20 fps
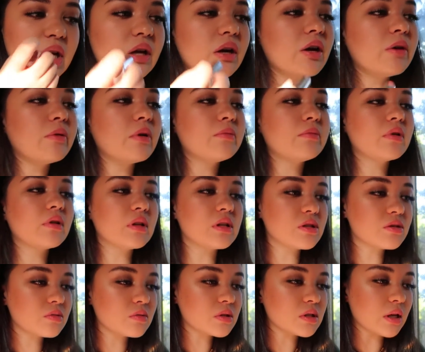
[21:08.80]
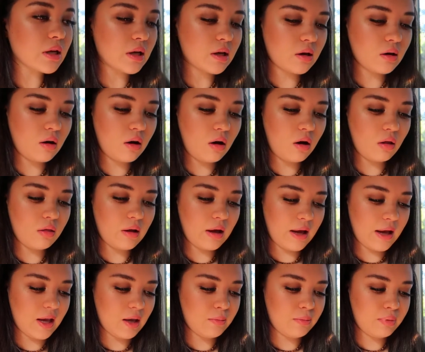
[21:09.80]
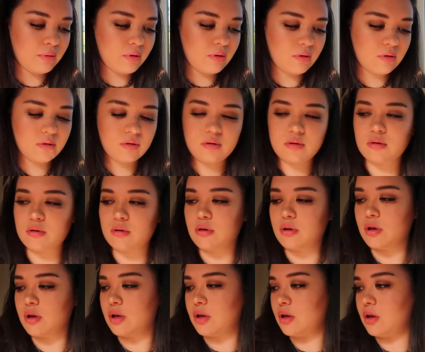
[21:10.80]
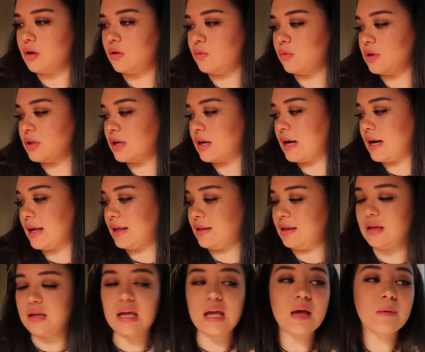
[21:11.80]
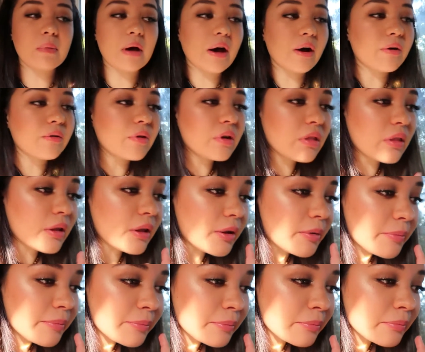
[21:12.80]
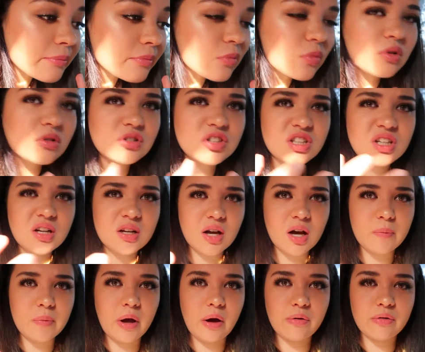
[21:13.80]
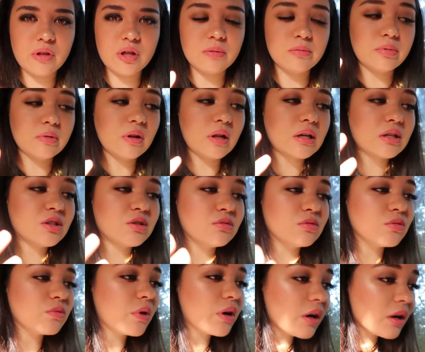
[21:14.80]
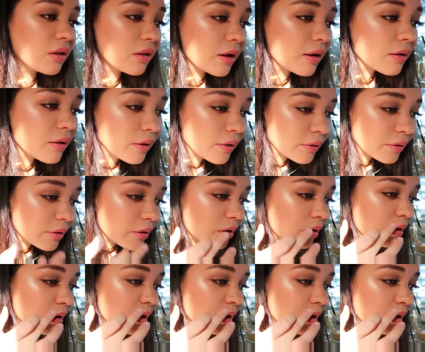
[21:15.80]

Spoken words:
I remember this was like all the hype when Kylie came out with it. Well, she didn't come out with it, but like she was wearing that color.